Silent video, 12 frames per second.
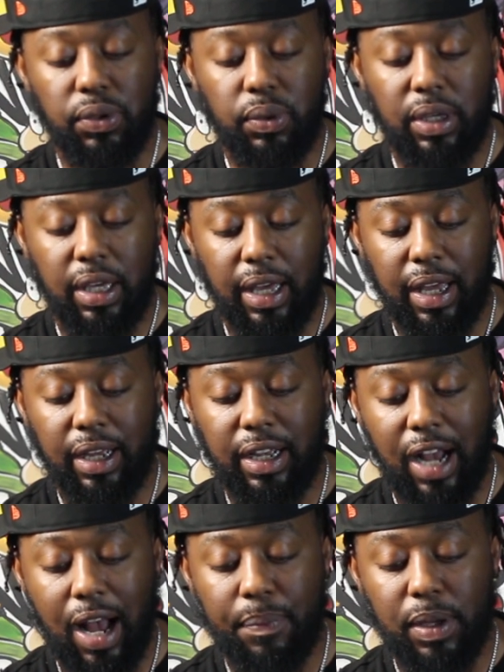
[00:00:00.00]
You can't
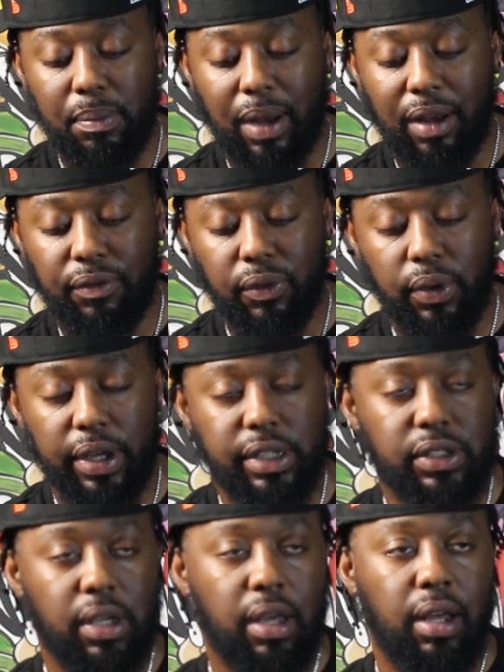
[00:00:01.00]
copy my
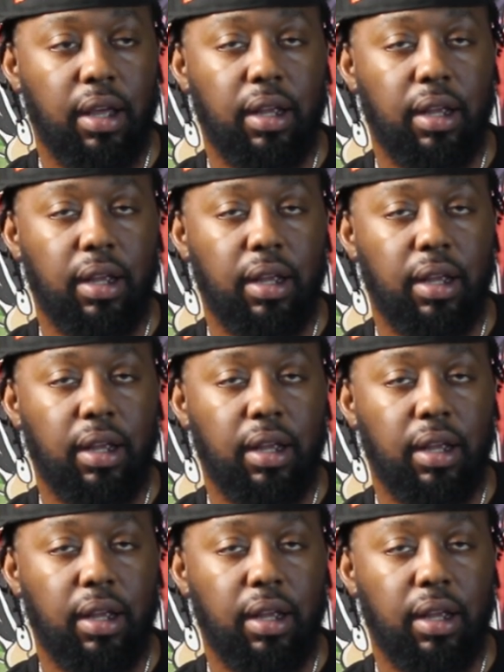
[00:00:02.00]
voice.